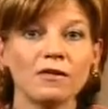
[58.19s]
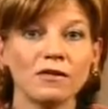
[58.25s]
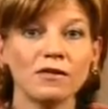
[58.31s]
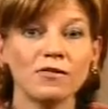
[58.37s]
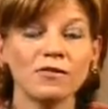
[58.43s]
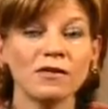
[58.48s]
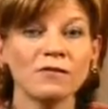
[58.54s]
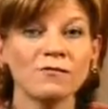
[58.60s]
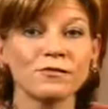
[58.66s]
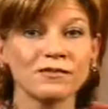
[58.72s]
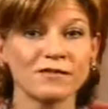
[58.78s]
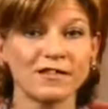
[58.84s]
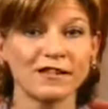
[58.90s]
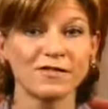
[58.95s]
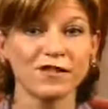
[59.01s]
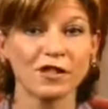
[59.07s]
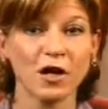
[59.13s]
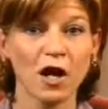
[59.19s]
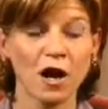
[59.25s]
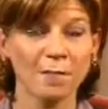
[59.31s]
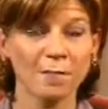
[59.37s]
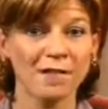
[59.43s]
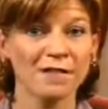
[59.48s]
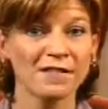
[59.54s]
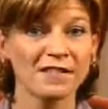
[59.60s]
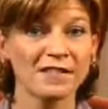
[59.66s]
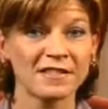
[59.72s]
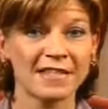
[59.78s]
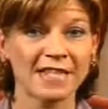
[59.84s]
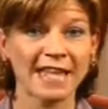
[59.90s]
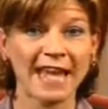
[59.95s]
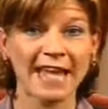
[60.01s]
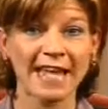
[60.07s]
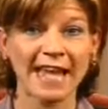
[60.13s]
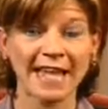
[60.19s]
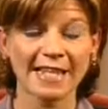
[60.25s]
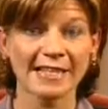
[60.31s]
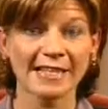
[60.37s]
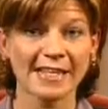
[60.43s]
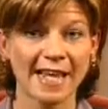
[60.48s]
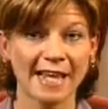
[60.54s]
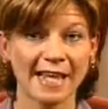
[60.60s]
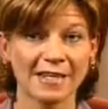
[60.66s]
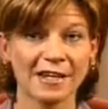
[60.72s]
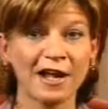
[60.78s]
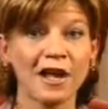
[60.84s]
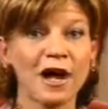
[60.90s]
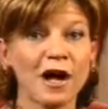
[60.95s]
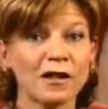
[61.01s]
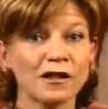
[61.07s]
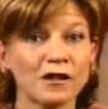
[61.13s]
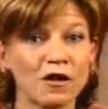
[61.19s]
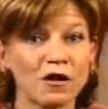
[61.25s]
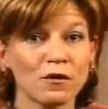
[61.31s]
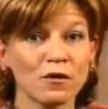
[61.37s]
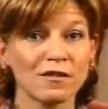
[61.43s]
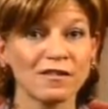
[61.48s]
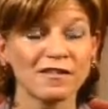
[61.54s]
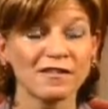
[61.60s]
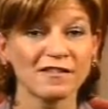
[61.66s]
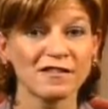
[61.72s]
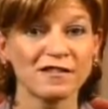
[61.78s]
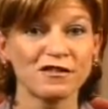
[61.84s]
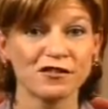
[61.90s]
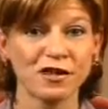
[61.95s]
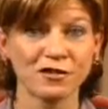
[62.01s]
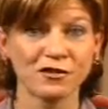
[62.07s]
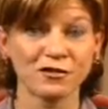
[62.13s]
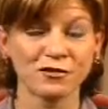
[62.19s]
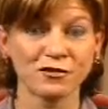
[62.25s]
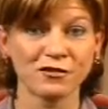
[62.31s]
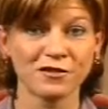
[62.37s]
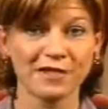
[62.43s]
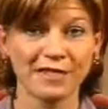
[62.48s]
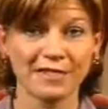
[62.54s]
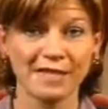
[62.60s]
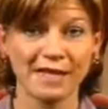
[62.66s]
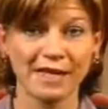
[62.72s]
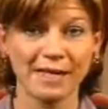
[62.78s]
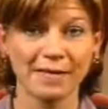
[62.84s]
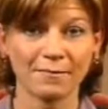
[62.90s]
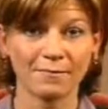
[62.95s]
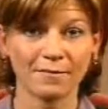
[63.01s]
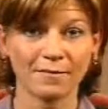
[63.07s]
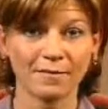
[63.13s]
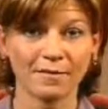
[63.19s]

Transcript: You should have received a copy of the CA 810 along with this instructional CD.